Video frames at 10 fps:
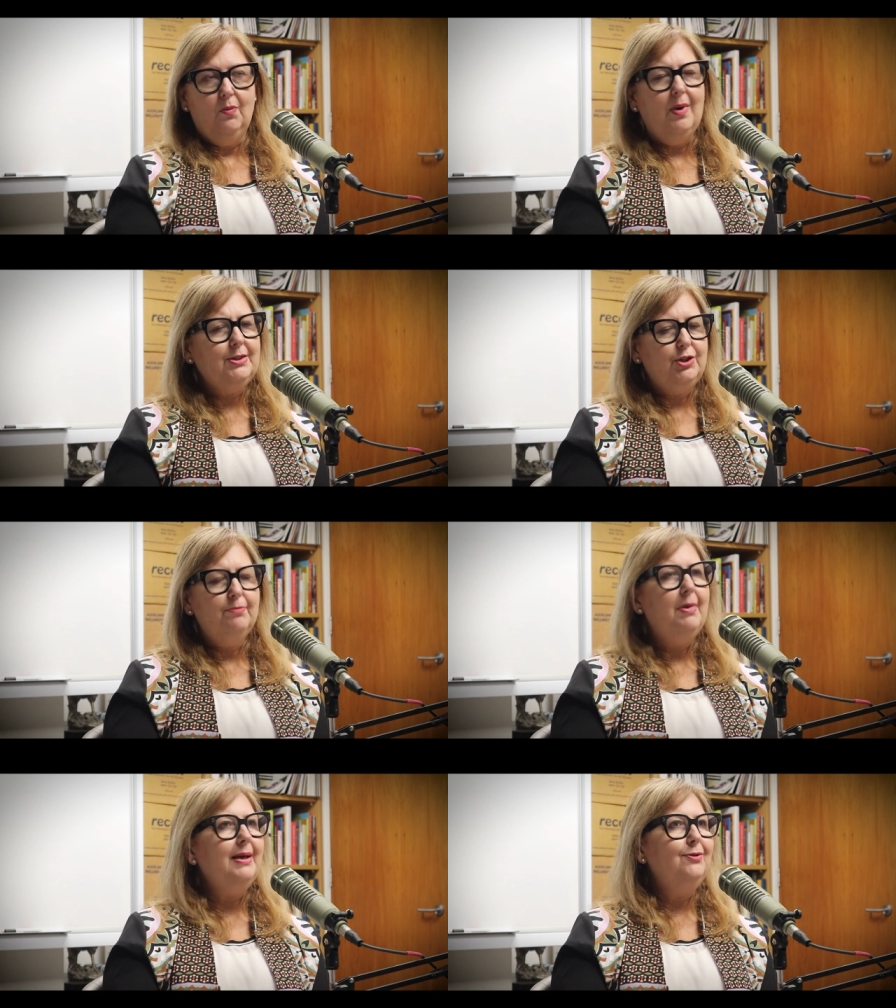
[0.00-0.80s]
Whilst you
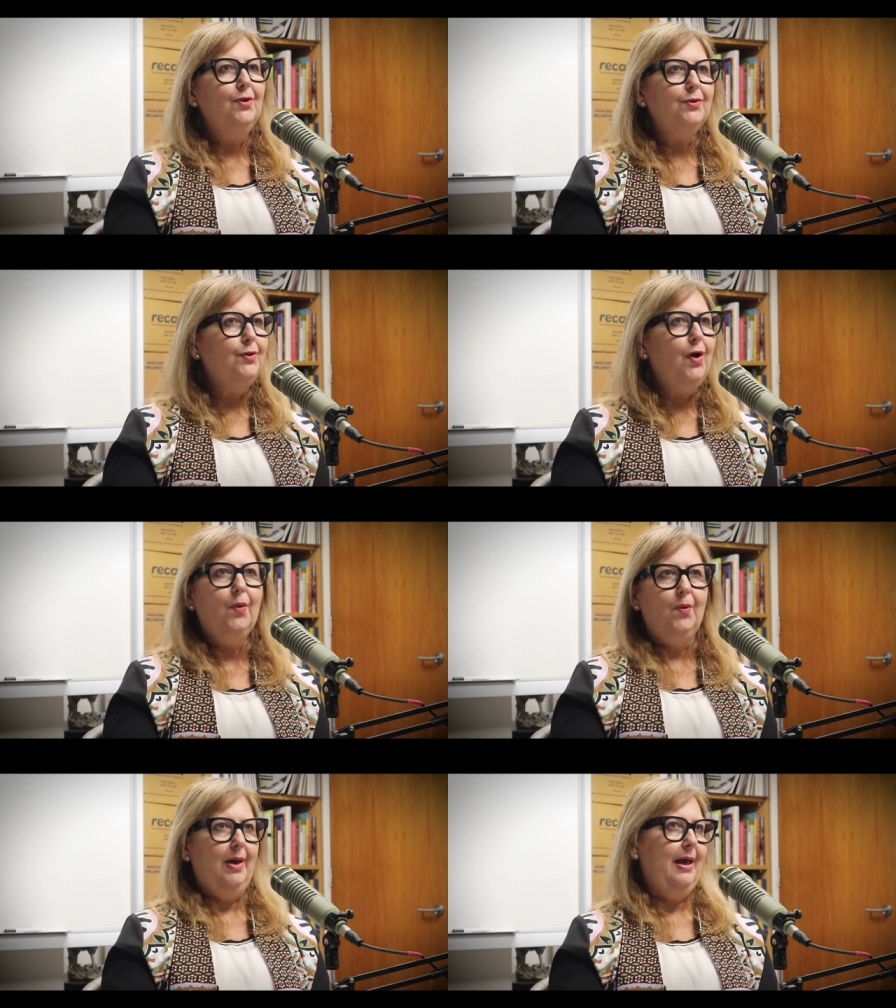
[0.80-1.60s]
might not
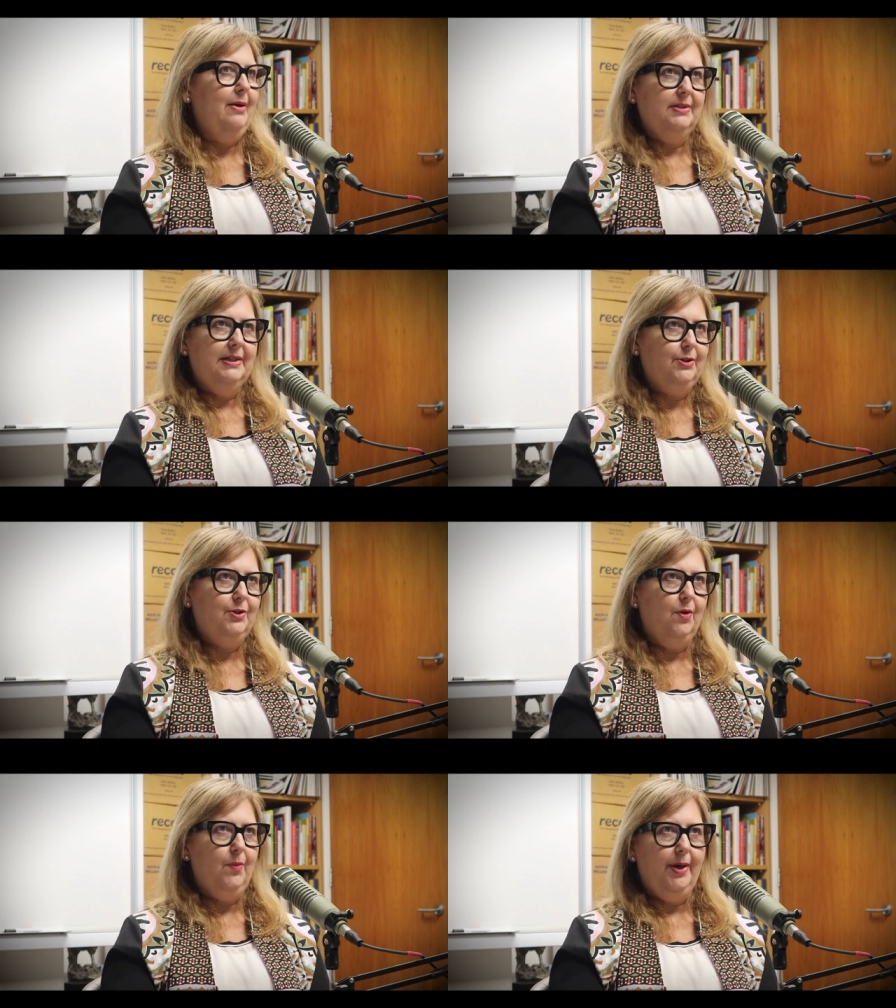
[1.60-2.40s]
know how
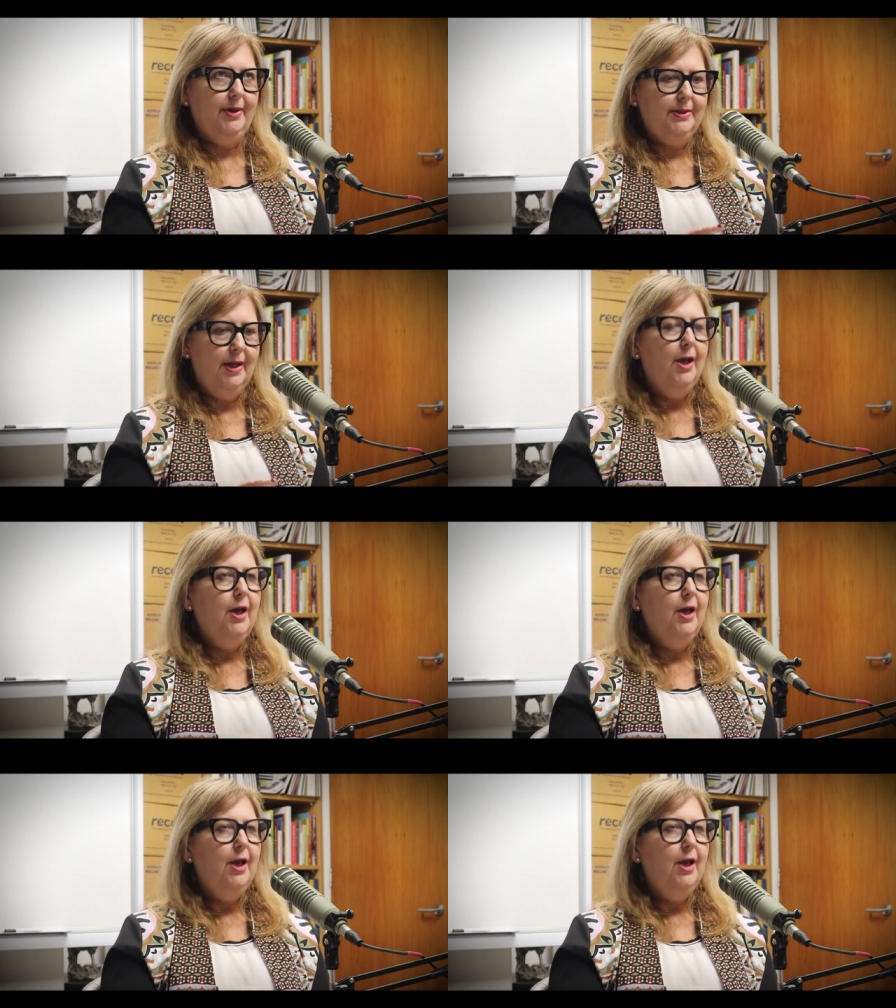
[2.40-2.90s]
TikTok works,